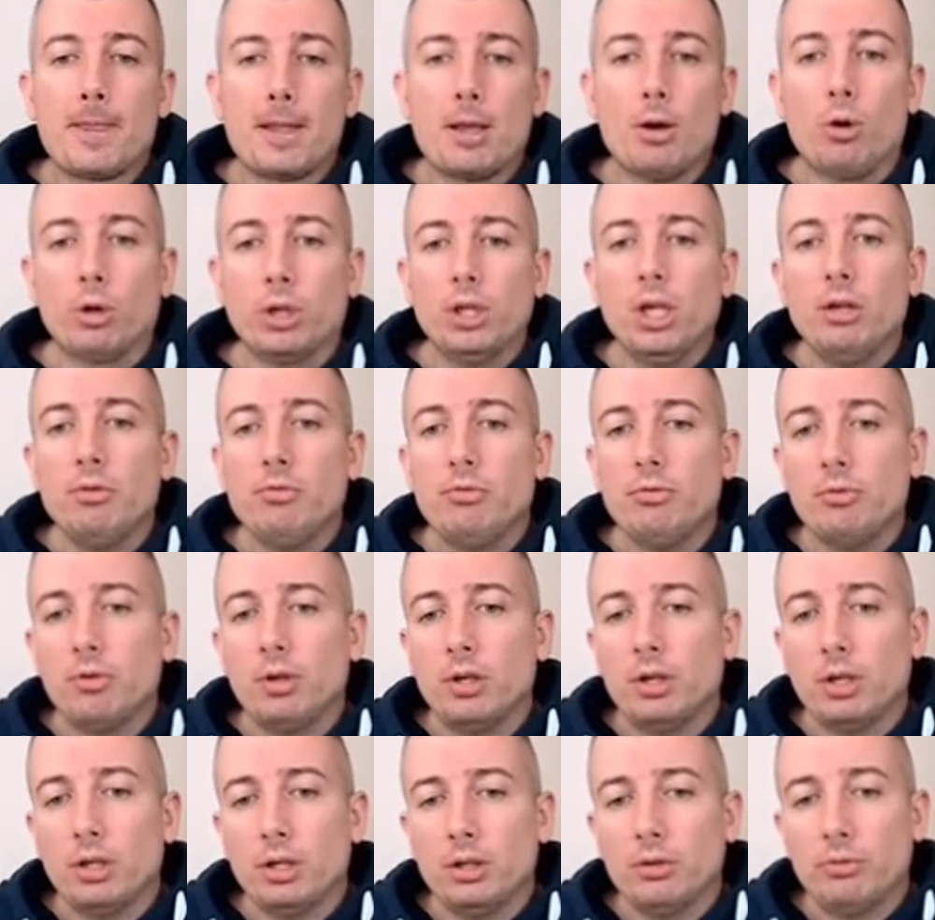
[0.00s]
Okay,
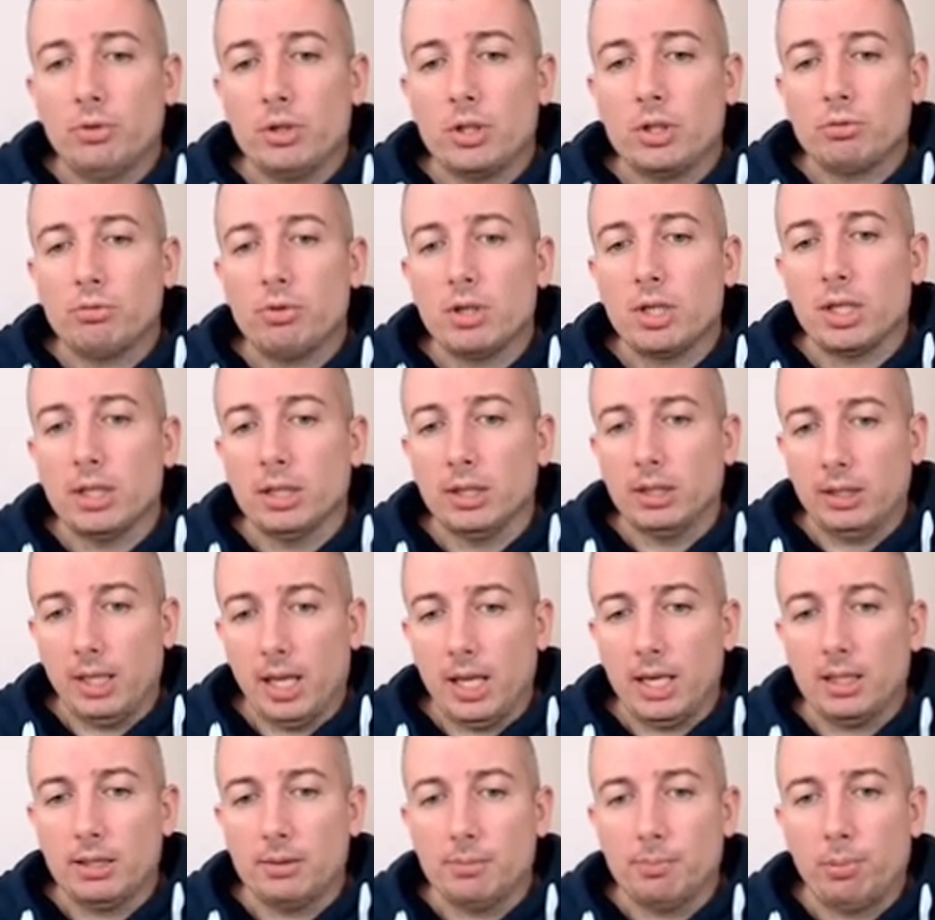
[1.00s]
first we can
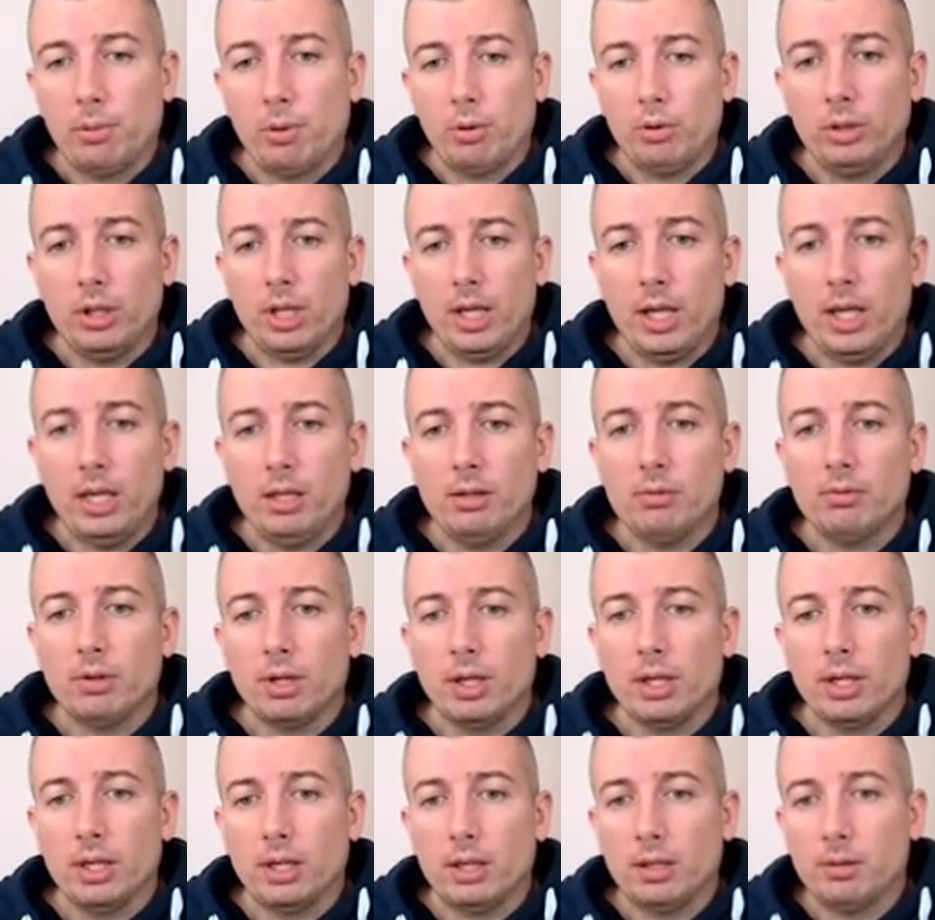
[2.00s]
take the pawn, and
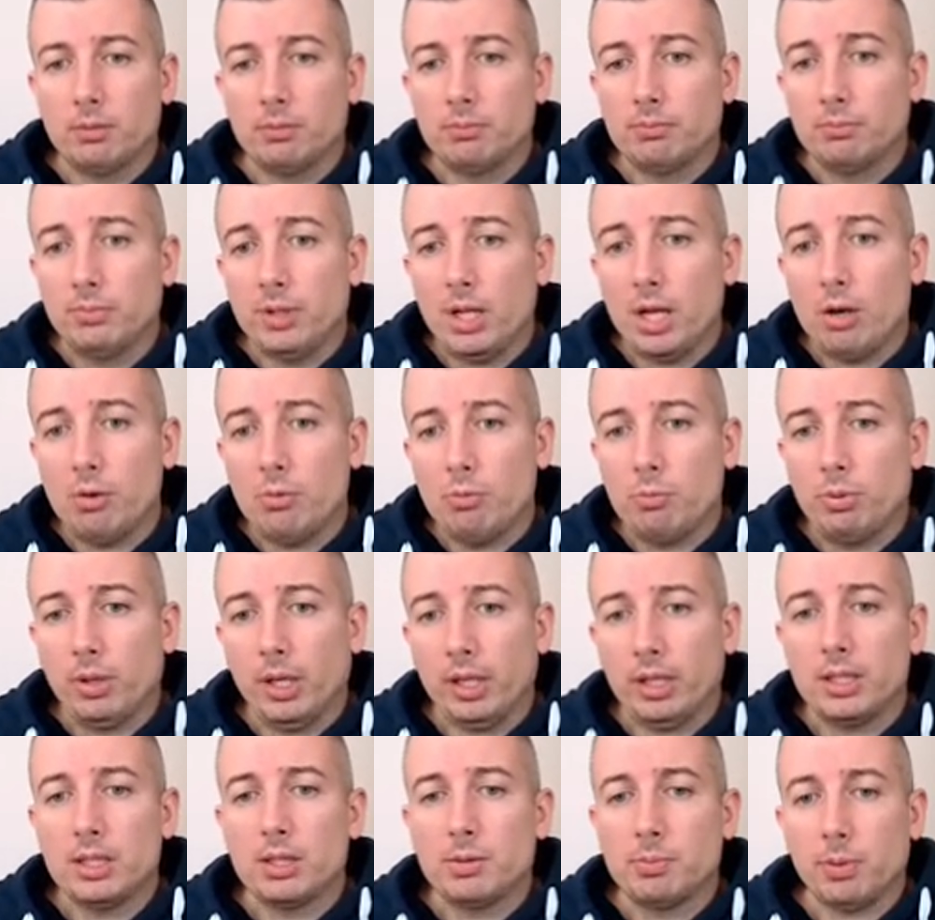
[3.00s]
now
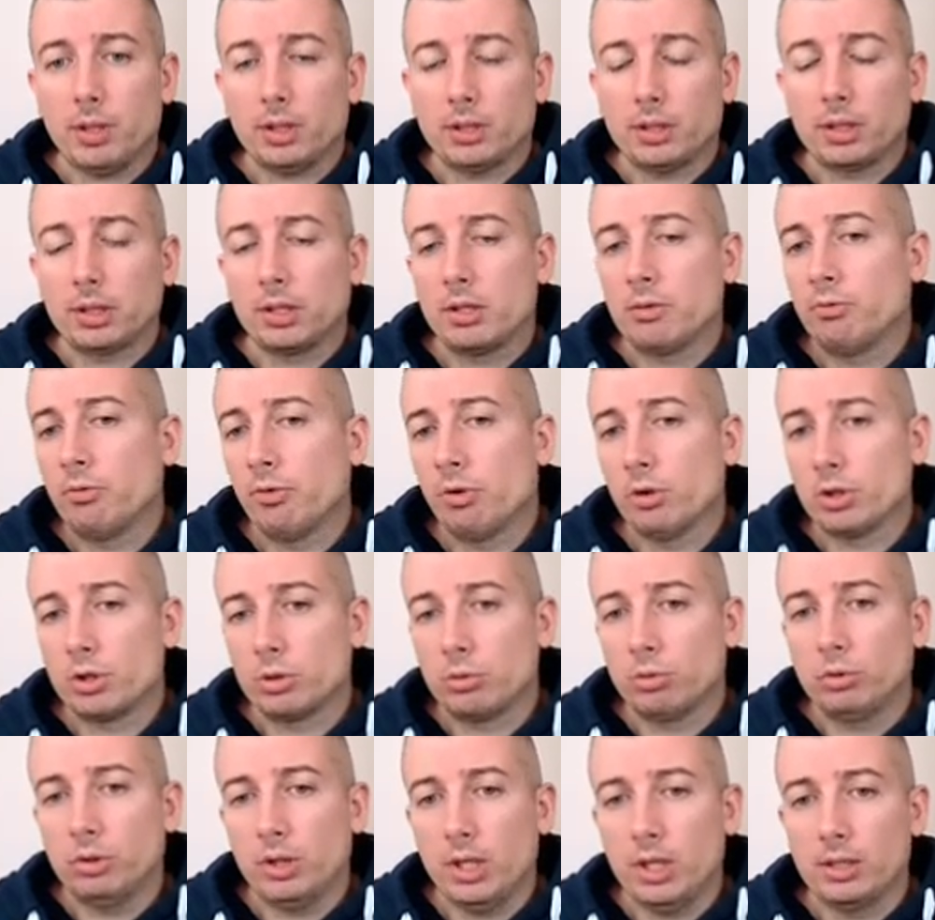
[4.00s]
black is practically forced
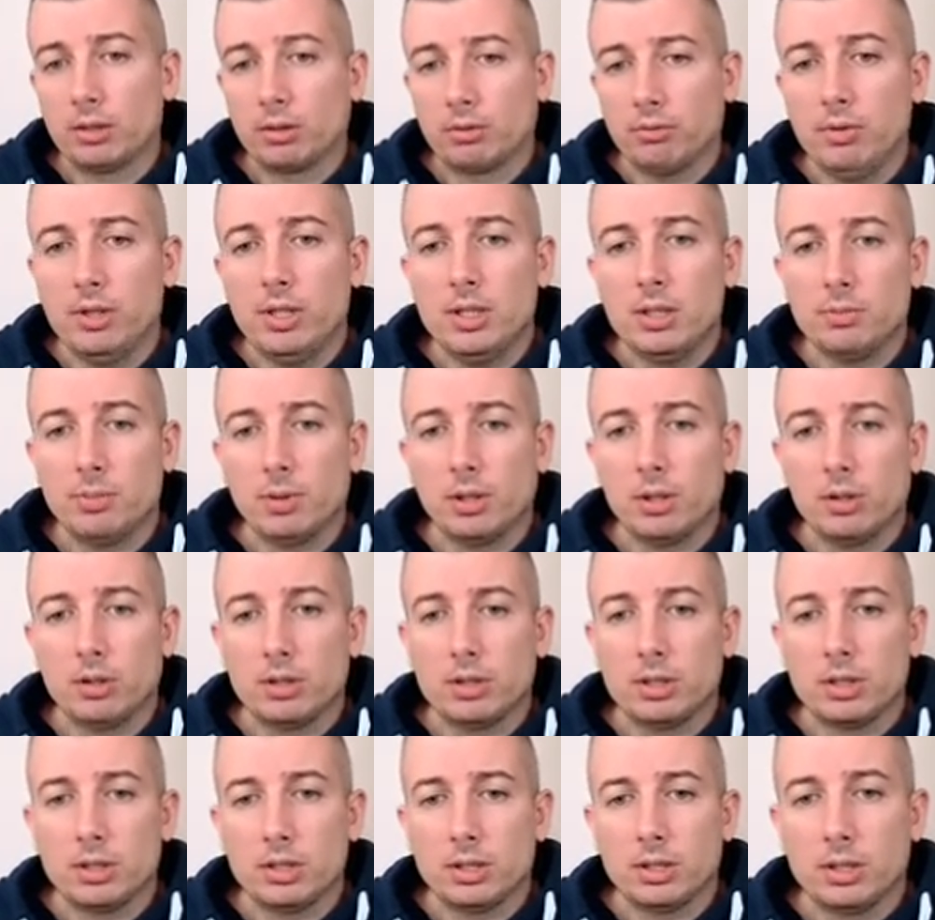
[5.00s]
to trade the queens because